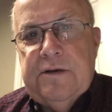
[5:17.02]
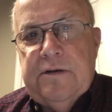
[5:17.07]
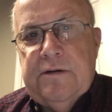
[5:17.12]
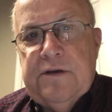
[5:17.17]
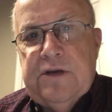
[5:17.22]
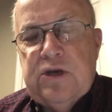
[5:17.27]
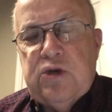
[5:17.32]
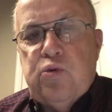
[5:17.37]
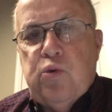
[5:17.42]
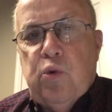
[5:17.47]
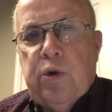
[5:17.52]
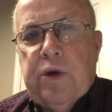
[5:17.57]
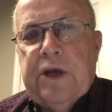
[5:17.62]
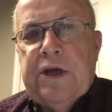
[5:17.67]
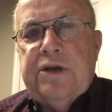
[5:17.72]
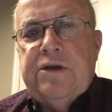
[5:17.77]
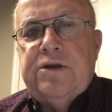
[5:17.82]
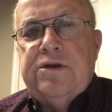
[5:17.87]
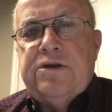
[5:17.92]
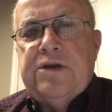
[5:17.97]
just want
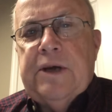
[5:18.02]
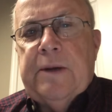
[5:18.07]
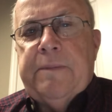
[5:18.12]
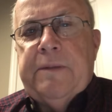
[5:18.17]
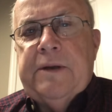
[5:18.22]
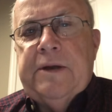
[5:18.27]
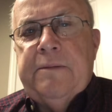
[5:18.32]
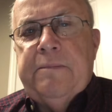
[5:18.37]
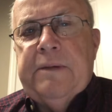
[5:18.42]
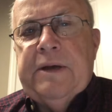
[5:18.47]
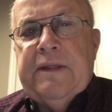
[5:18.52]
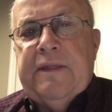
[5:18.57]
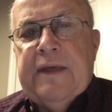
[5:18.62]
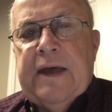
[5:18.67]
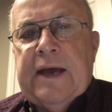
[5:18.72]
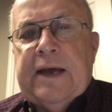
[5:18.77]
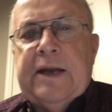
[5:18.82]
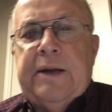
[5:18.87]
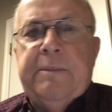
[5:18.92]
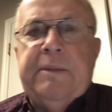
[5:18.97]
to get you something to be
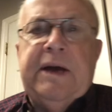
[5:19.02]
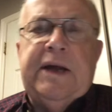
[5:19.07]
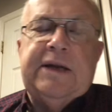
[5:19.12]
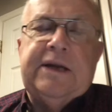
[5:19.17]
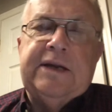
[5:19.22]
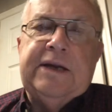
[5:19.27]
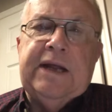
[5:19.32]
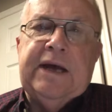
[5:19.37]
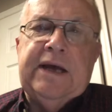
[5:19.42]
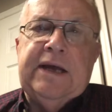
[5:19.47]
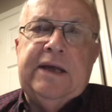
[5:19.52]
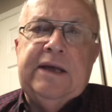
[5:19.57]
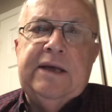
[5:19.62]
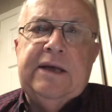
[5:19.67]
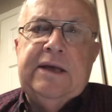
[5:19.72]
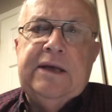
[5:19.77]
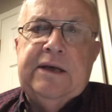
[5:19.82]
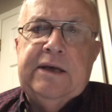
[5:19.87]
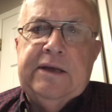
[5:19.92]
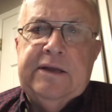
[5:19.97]
thinking about today.
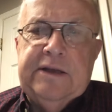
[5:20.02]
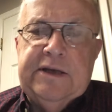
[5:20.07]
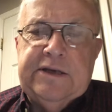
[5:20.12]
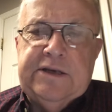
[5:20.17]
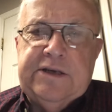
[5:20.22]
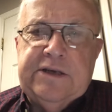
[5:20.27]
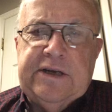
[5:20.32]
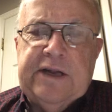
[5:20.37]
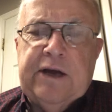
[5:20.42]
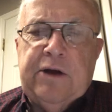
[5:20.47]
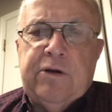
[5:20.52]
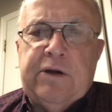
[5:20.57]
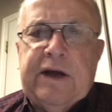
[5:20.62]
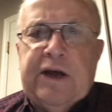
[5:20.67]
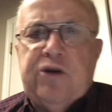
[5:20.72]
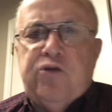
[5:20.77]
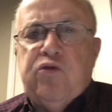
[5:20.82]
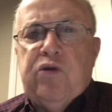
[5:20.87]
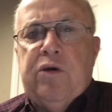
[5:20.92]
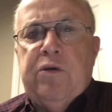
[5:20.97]
This is Dale
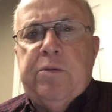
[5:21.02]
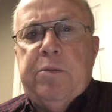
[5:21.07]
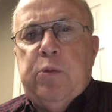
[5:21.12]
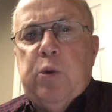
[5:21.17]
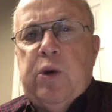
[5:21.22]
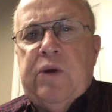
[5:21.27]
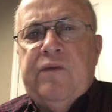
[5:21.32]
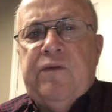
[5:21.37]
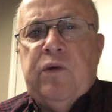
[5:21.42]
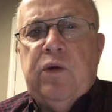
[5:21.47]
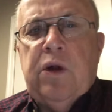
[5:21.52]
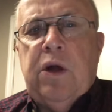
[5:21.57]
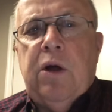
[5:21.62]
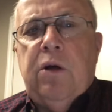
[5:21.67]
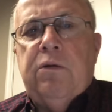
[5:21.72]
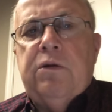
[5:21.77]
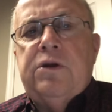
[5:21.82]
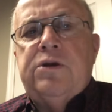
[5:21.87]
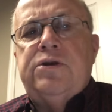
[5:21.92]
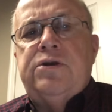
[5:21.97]
Cantrell from Greenville
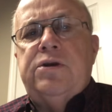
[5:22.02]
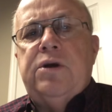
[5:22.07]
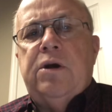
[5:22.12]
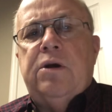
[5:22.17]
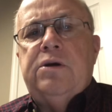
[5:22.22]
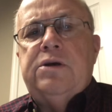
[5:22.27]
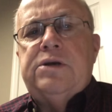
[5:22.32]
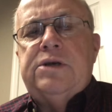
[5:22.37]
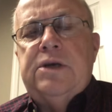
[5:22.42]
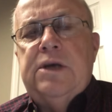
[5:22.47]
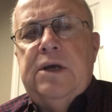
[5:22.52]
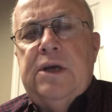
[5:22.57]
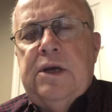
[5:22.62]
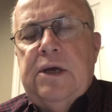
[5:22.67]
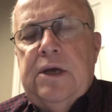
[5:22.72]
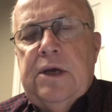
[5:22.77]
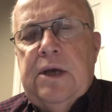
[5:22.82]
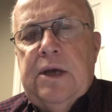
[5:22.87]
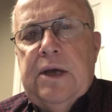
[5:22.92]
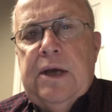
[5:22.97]
Holiness Church.
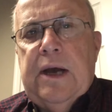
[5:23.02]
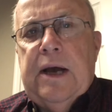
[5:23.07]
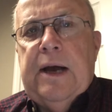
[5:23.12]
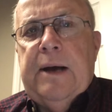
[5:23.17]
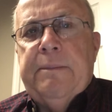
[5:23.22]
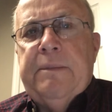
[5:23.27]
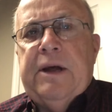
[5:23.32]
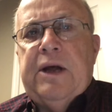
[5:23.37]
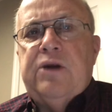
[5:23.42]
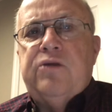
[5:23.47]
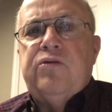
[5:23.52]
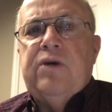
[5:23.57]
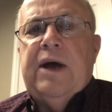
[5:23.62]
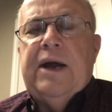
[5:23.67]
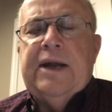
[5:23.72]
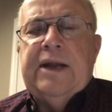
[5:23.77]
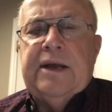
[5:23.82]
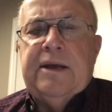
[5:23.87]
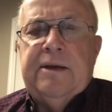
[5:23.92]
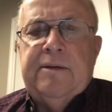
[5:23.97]
I'm not
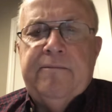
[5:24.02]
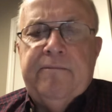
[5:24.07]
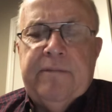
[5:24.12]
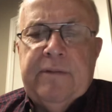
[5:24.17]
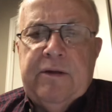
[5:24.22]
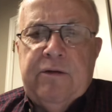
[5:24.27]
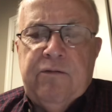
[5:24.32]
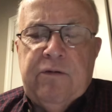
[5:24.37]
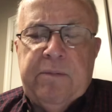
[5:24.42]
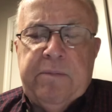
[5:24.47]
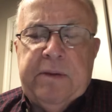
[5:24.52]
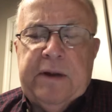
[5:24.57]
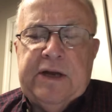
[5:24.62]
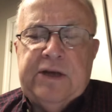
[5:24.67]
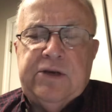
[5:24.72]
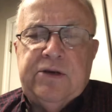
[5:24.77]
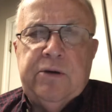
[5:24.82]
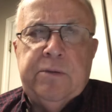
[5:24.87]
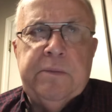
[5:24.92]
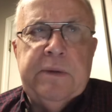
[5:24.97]
trying to
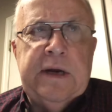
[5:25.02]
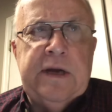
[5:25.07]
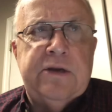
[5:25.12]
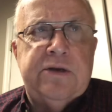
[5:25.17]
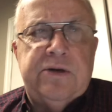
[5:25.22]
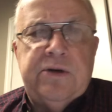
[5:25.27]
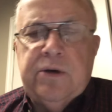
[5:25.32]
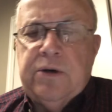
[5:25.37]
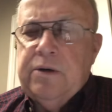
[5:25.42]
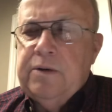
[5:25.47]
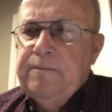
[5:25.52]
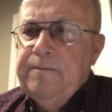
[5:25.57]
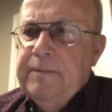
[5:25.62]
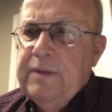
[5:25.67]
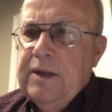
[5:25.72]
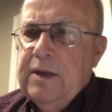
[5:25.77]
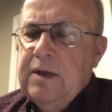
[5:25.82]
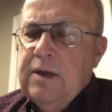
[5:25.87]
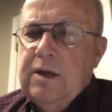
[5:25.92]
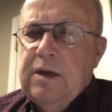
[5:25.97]
replace your minister
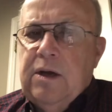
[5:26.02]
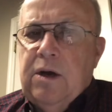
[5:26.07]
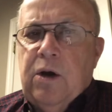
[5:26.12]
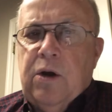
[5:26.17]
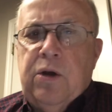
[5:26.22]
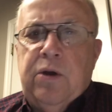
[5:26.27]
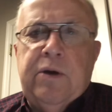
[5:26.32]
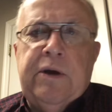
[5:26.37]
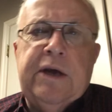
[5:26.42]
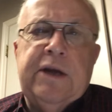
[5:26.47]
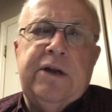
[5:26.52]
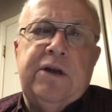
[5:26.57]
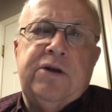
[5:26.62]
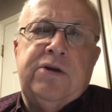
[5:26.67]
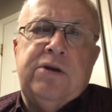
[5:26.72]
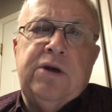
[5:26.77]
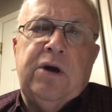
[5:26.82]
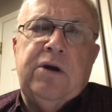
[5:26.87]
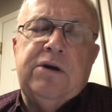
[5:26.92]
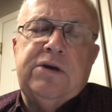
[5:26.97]
or you getting to
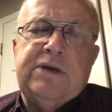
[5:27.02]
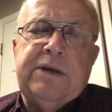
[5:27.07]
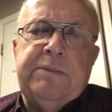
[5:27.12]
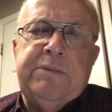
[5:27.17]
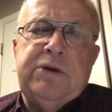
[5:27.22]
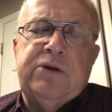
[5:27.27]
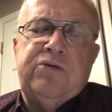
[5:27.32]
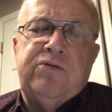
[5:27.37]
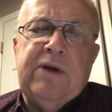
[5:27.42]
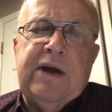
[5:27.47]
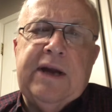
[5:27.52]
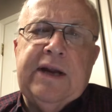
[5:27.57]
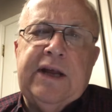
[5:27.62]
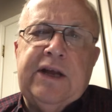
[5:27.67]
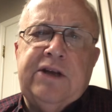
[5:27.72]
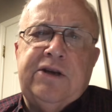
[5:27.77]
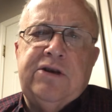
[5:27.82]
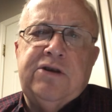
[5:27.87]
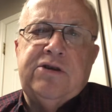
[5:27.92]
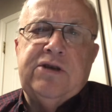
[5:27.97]
church. I'm just trying to
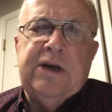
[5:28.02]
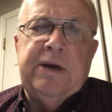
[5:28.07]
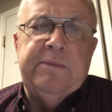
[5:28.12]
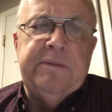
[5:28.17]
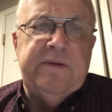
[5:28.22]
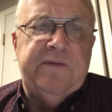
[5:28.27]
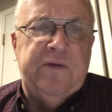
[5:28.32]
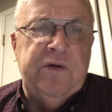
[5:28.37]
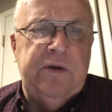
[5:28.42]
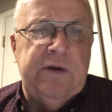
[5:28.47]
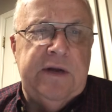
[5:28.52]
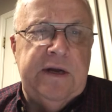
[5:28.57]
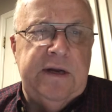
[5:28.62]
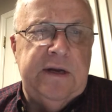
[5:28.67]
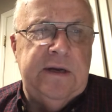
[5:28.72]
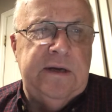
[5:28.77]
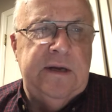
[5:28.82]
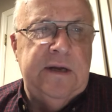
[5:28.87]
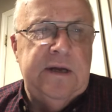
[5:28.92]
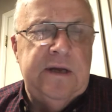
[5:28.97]
get you something if you needed